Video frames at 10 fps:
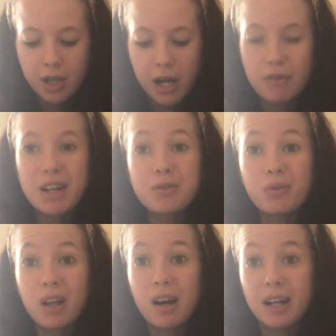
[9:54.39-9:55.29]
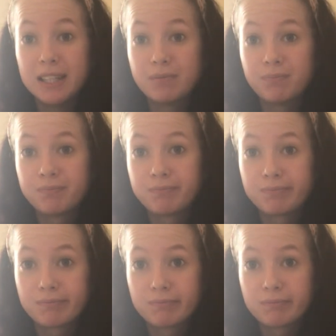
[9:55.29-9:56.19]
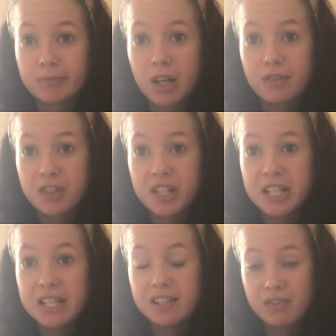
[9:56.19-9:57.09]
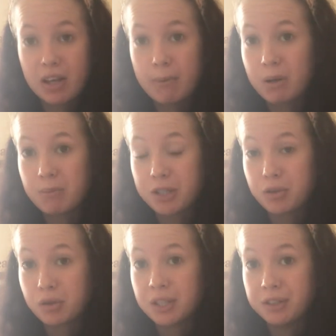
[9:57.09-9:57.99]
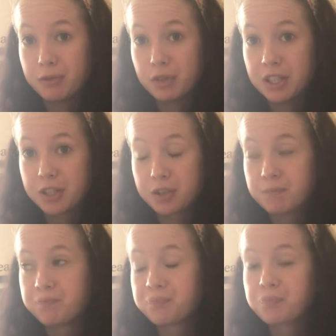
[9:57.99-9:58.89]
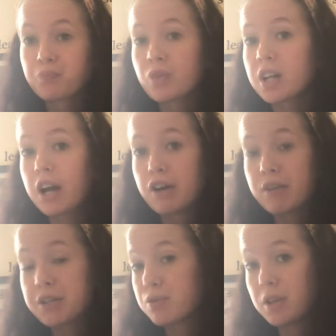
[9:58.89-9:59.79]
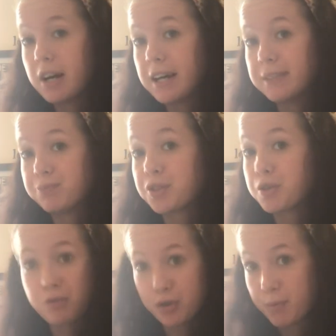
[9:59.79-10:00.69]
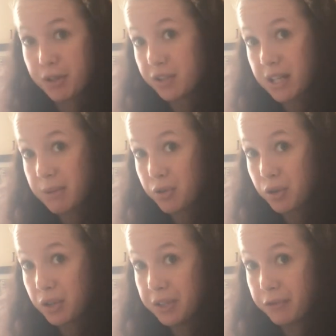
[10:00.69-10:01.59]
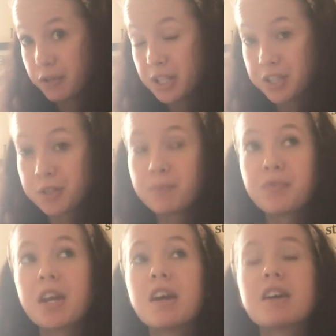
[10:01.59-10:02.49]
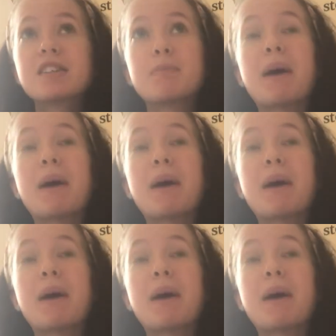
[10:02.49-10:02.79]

I read online, after years of keeping my chocolate in the fridge, I read online that you're not supposed to keep chocolate in the fridge because